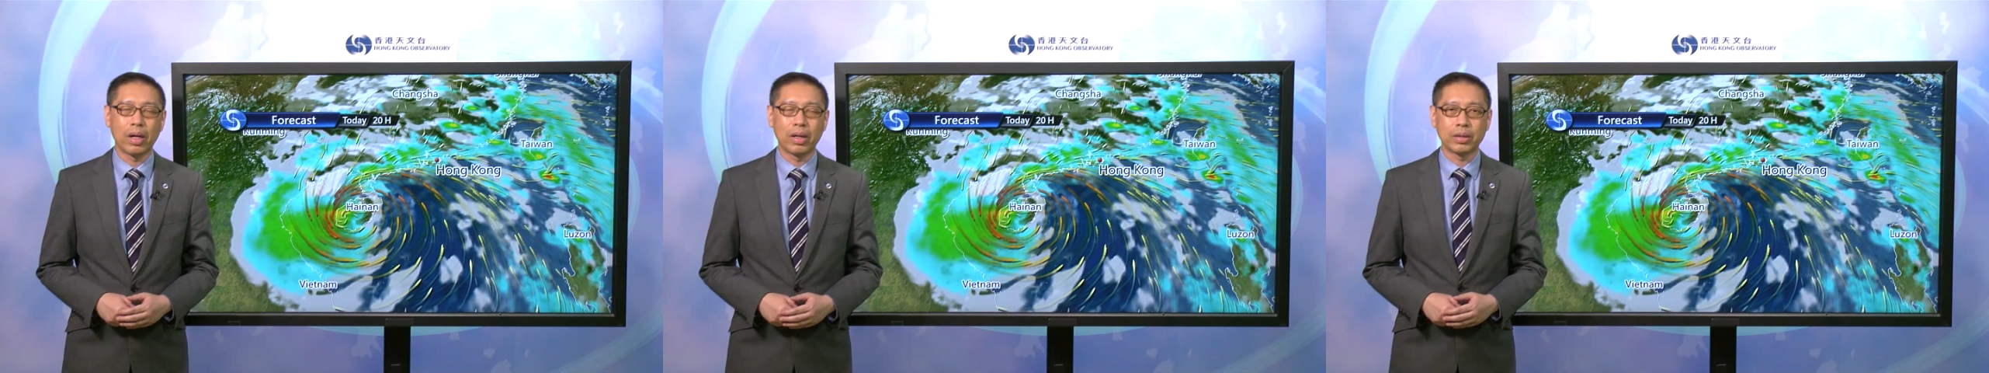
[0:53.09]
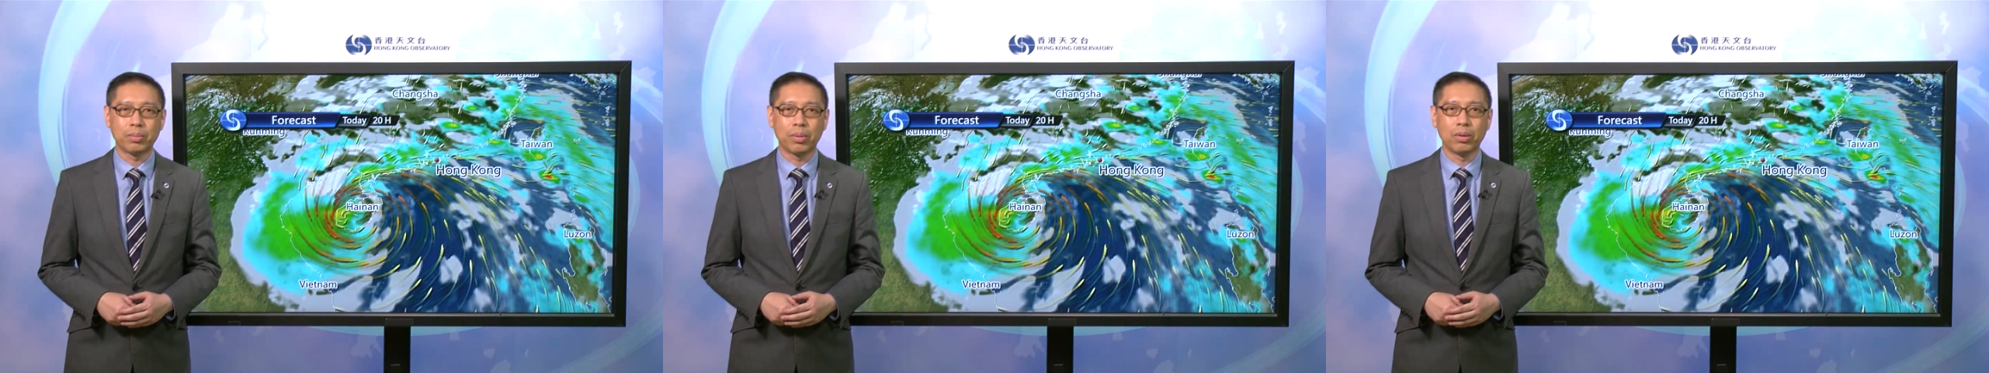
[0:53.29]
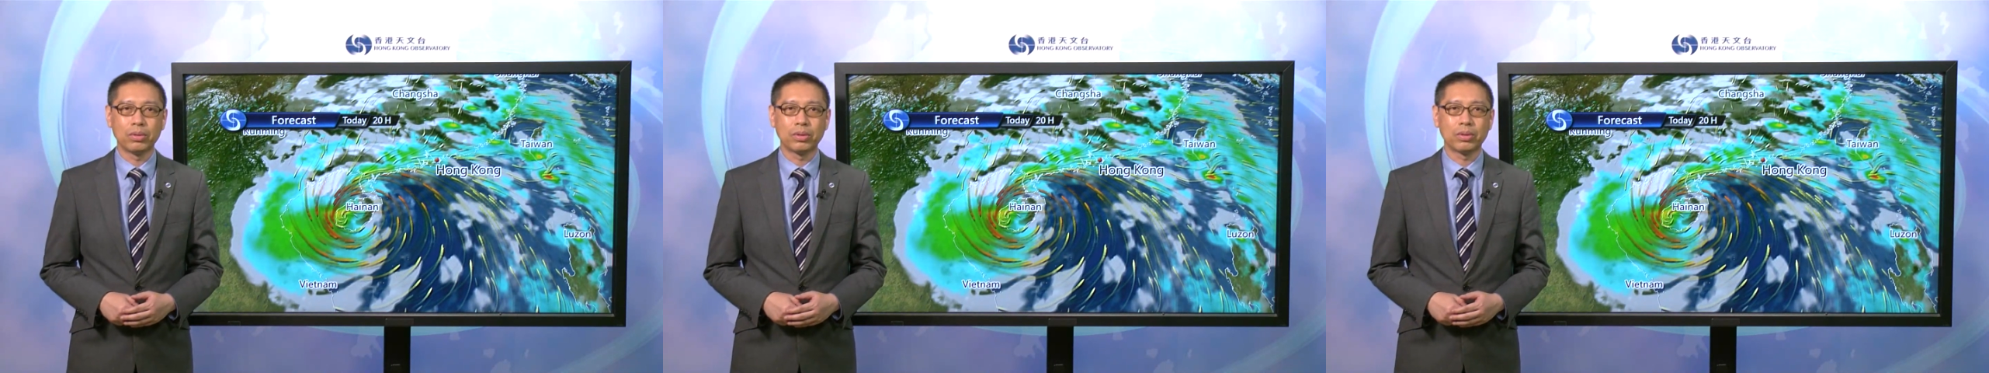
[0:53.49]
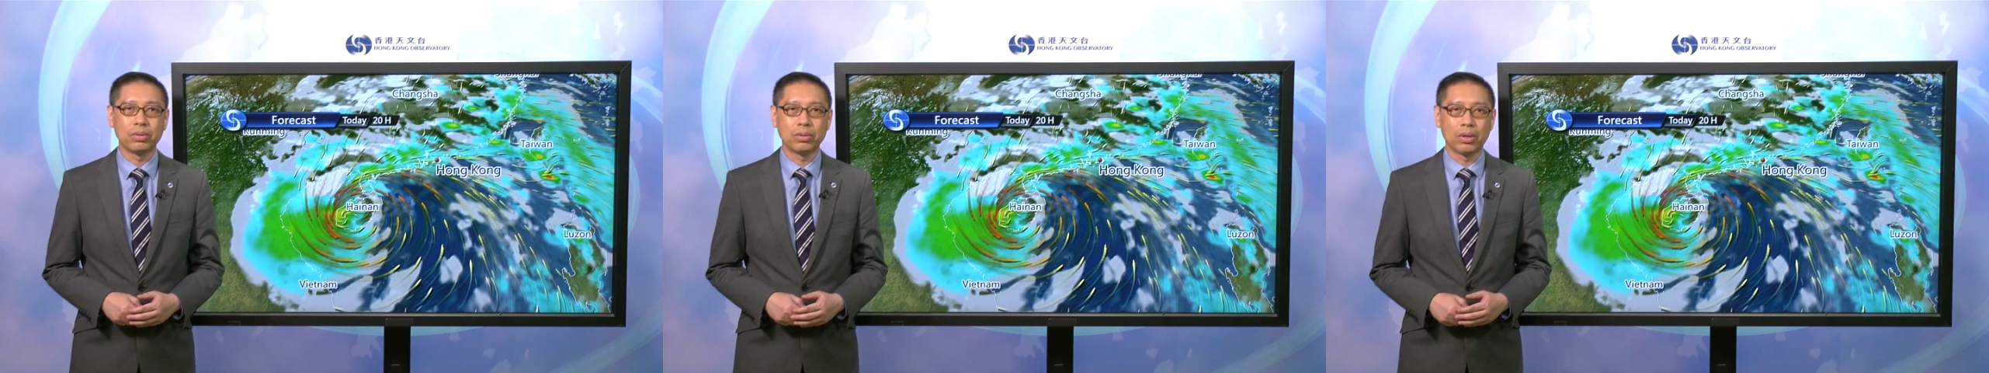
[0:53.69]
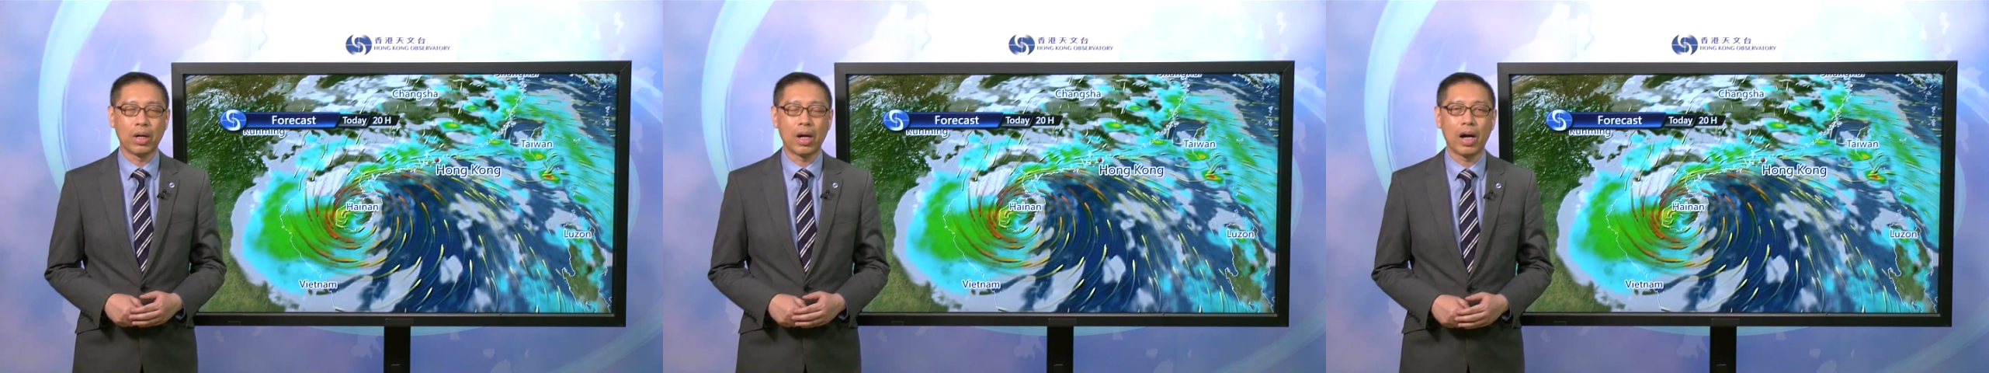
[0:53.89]
exposed to
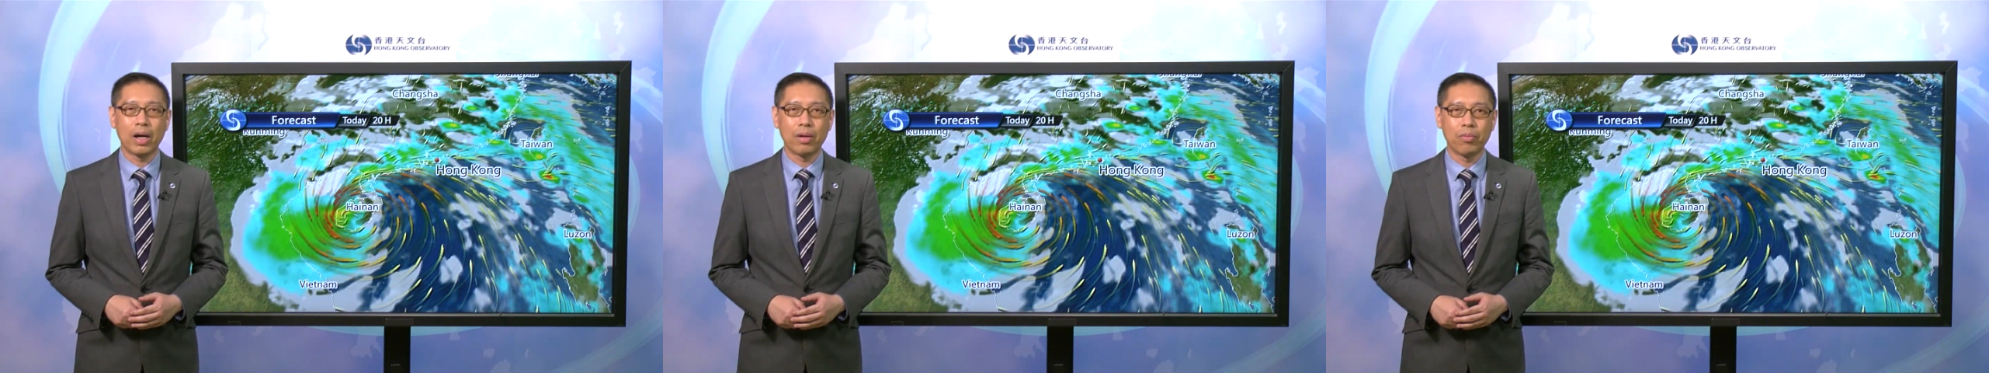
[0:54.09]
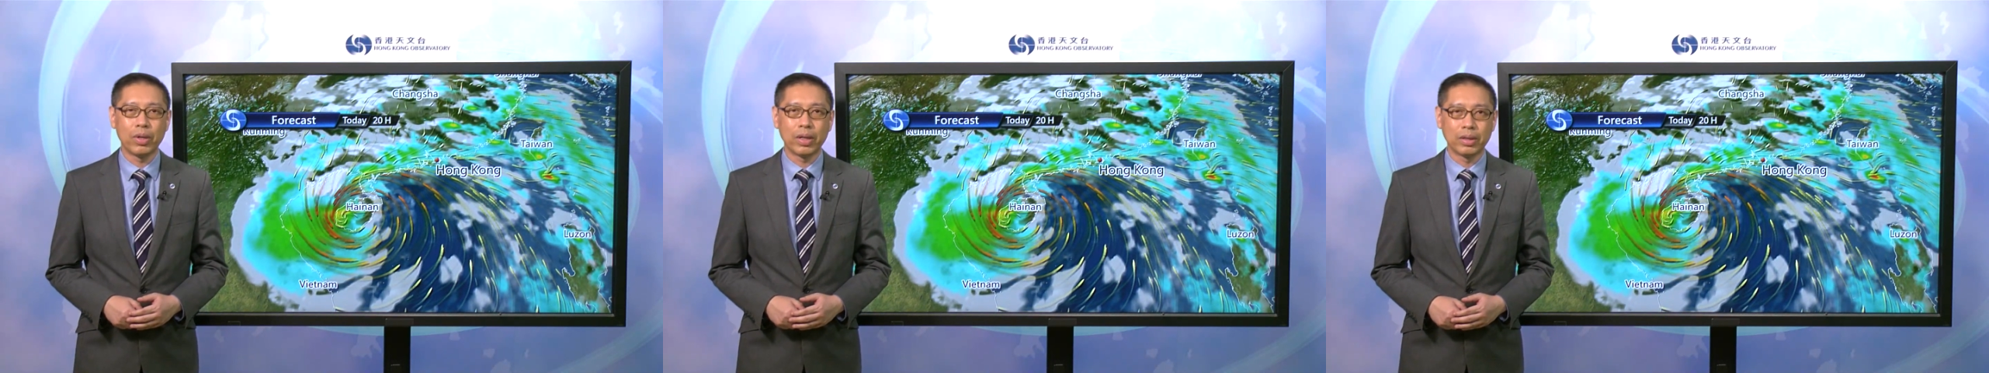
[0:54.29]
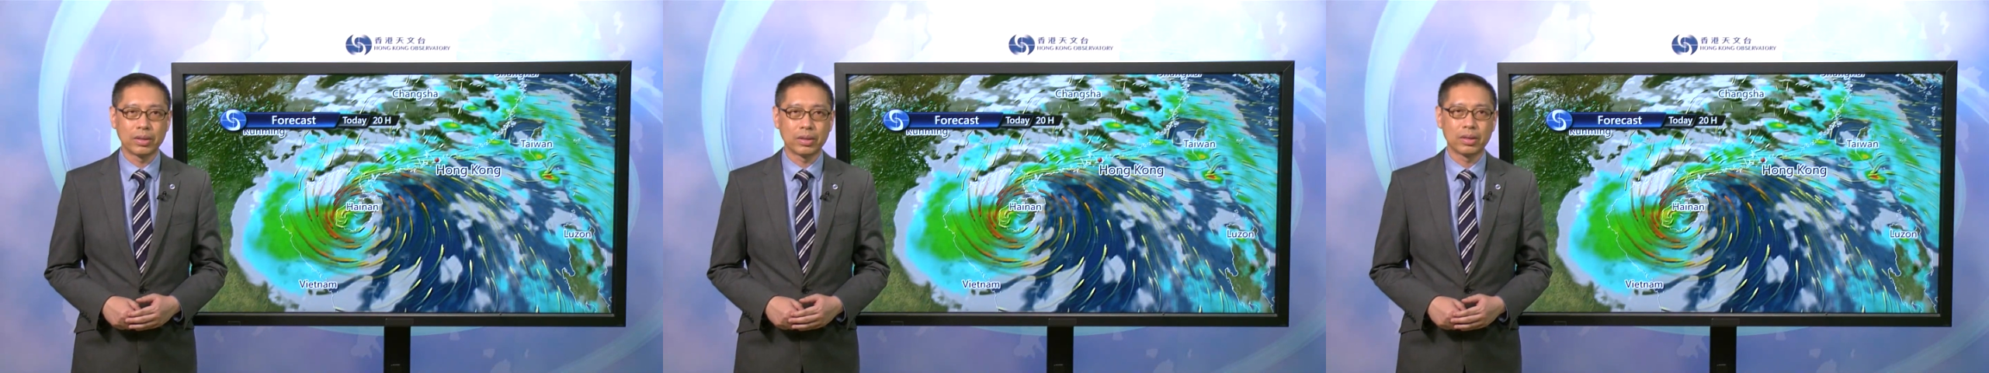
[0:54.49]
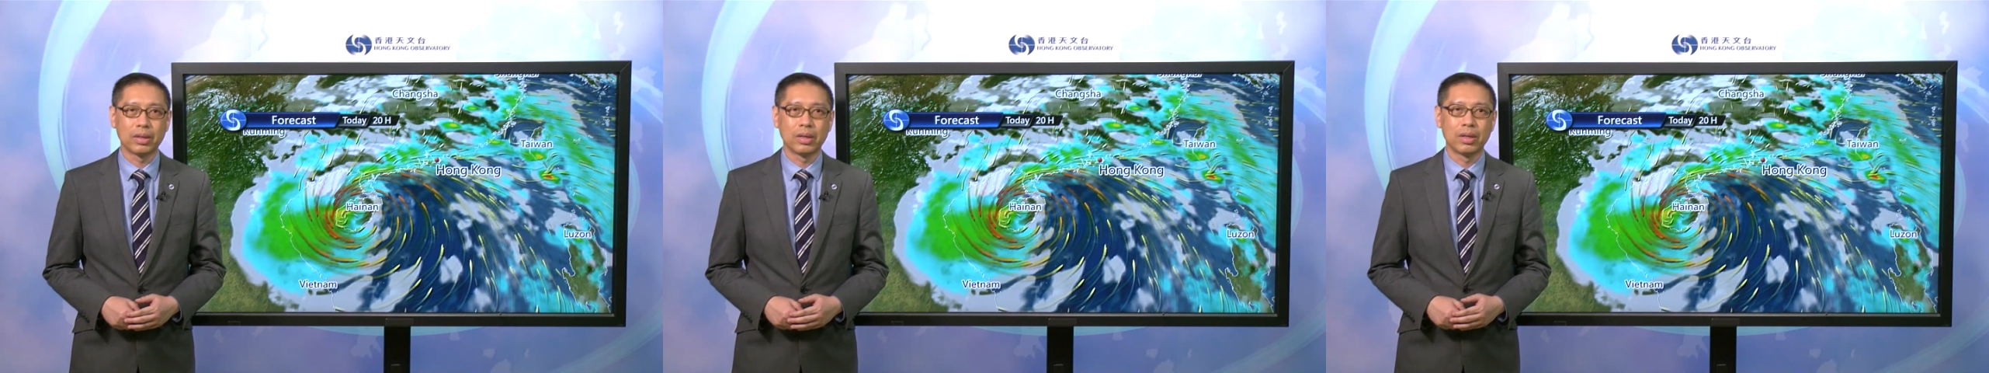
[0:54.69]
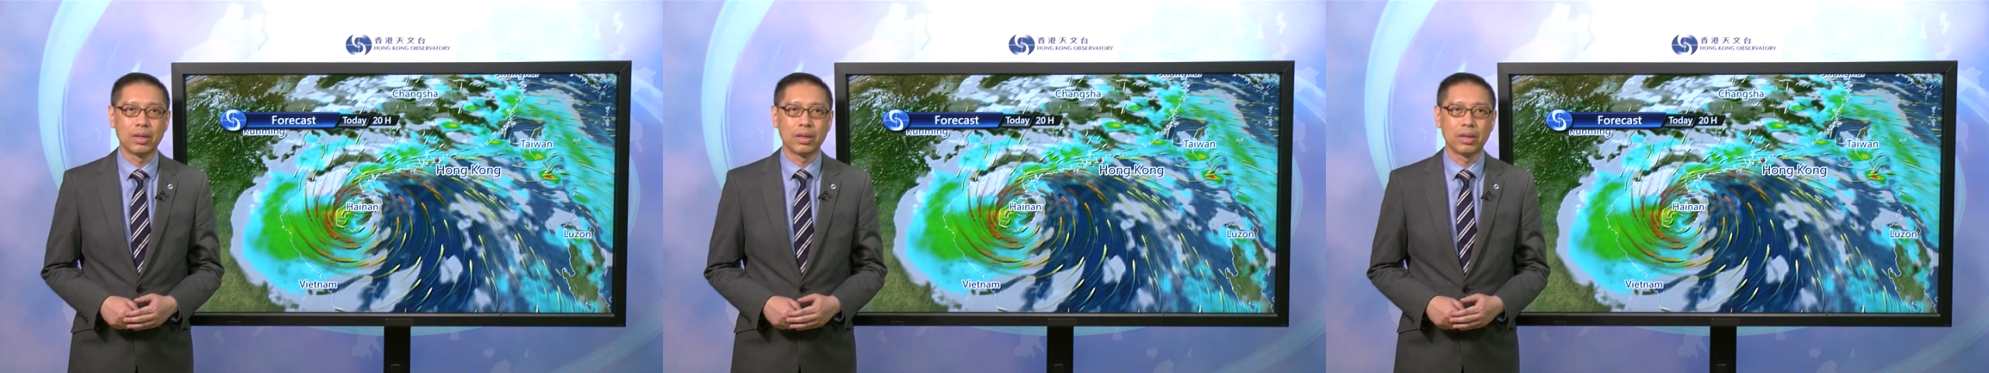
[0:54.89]
the high winds.